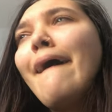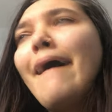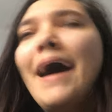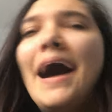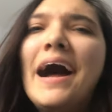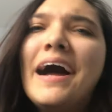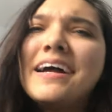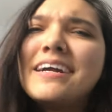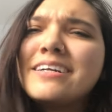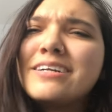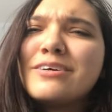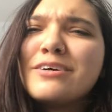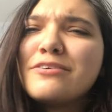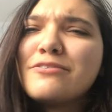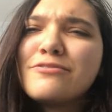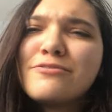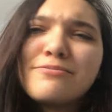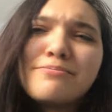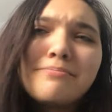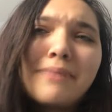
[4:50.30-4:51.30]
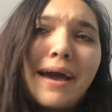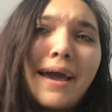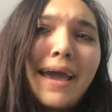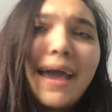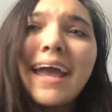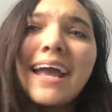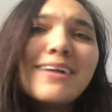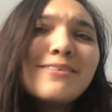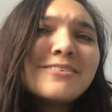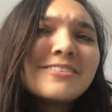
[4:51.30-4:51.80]
I don't know if my
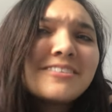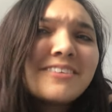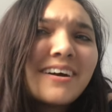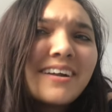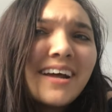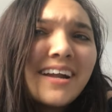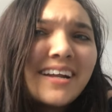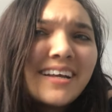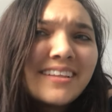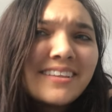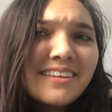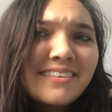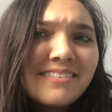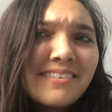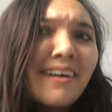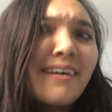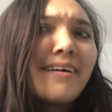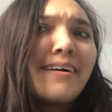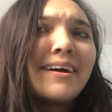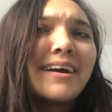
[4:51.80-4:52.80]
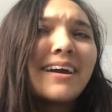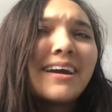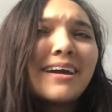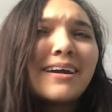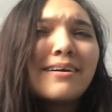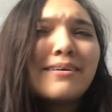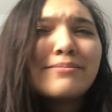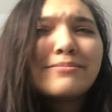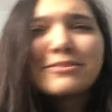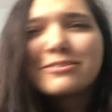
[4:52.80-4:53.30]
head was not at it in the
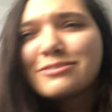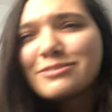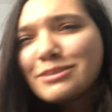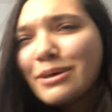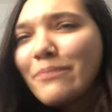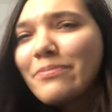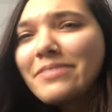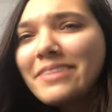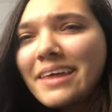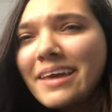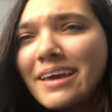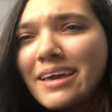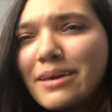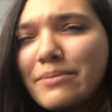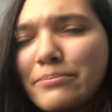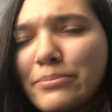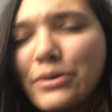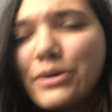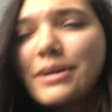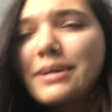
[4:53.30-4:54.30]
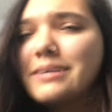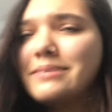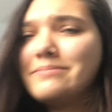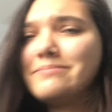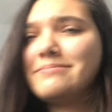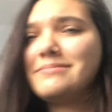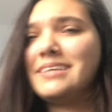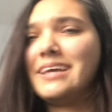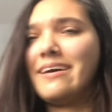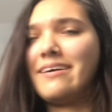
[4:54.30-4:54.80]
time or something, but
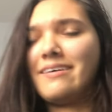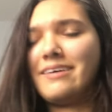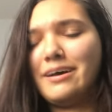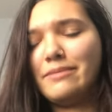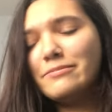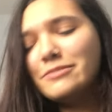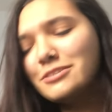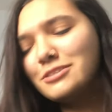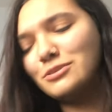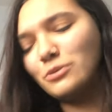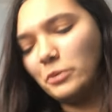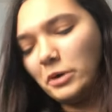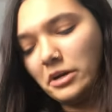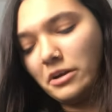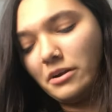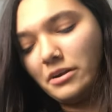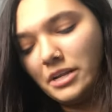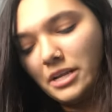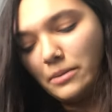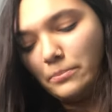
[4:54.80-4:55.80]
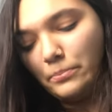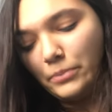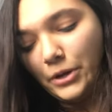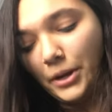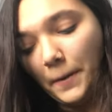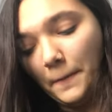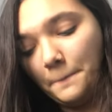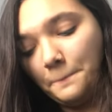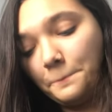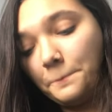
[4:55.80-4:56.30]
yeah, I almost quit on it. But
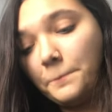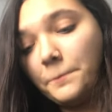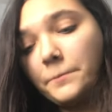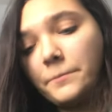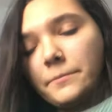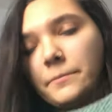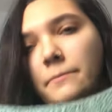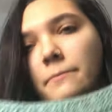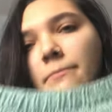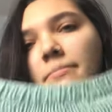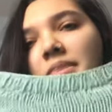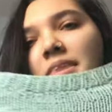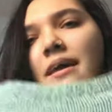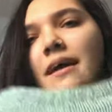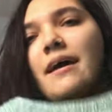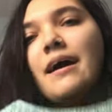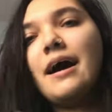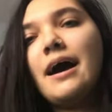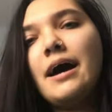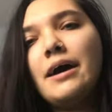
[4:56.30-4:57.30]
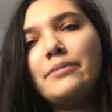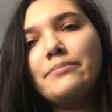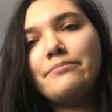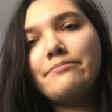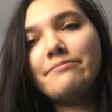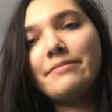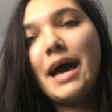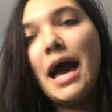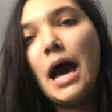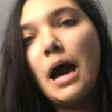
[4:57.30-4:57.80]

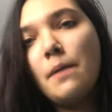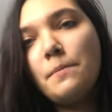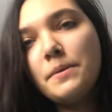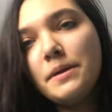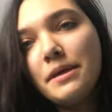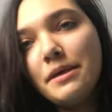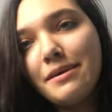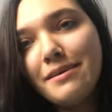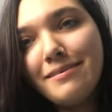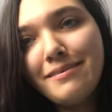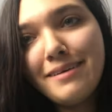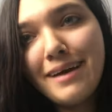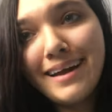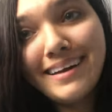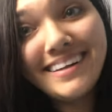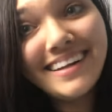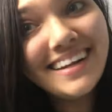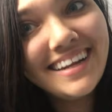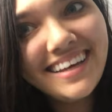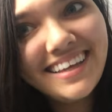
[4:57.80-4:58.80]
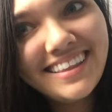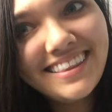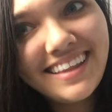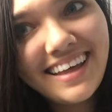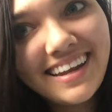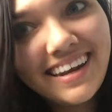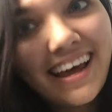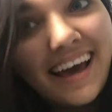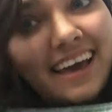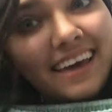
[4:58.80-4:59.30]
I'm happy I didn't,
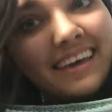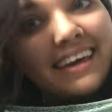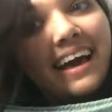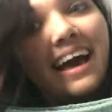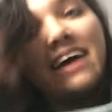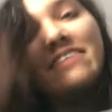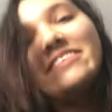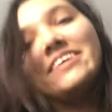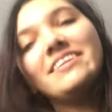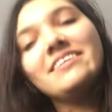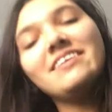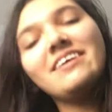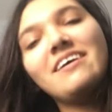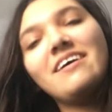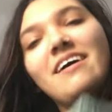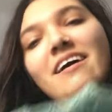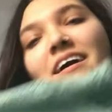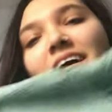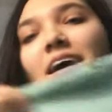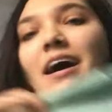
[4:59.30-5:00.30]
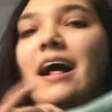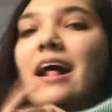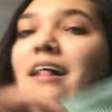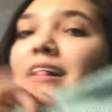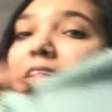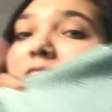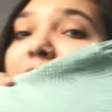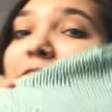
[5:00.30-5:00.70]
and I have it all